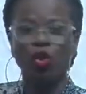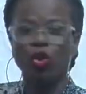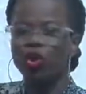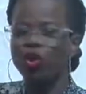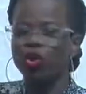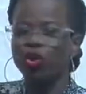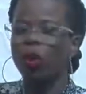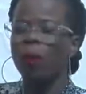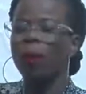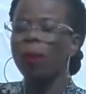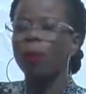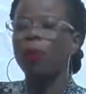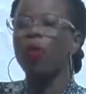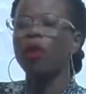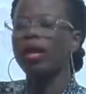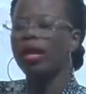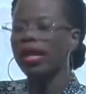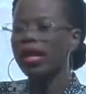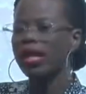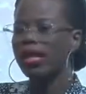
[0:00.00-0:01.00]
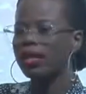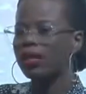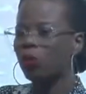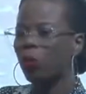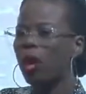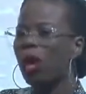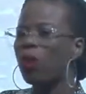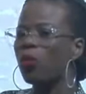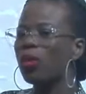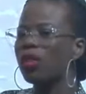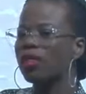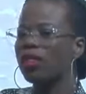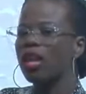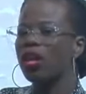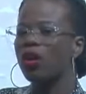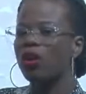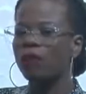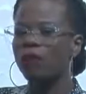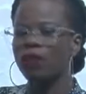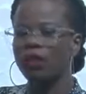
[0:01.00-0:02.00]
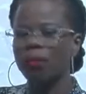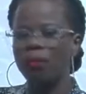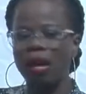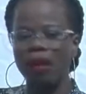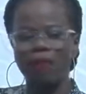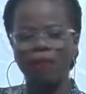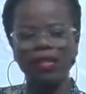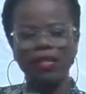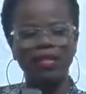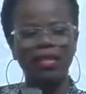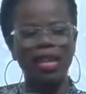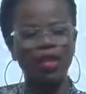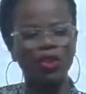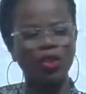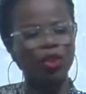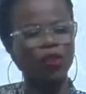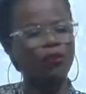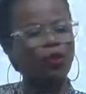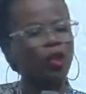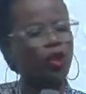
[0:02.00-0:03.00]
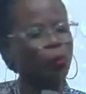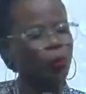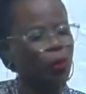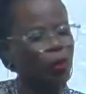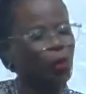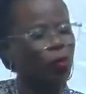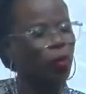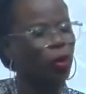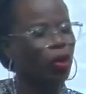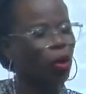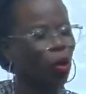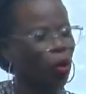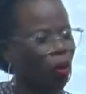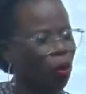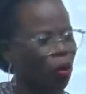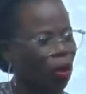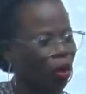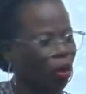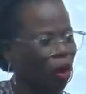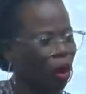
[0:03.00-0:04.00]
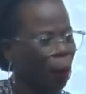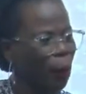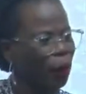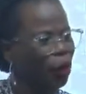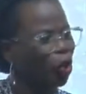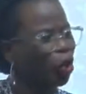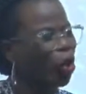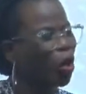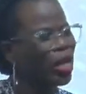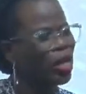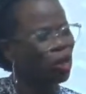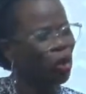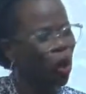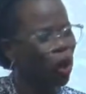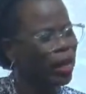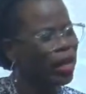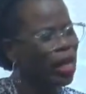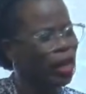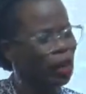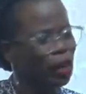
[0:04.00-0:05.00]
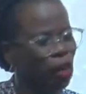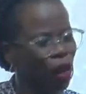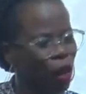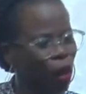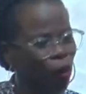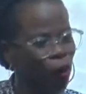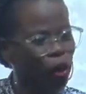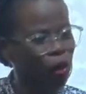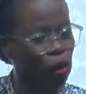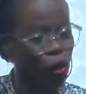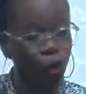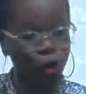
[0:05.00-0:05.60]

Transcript: So my point is, while we thank God for the manifestation of the spirit we know, but the Lord is calling a generation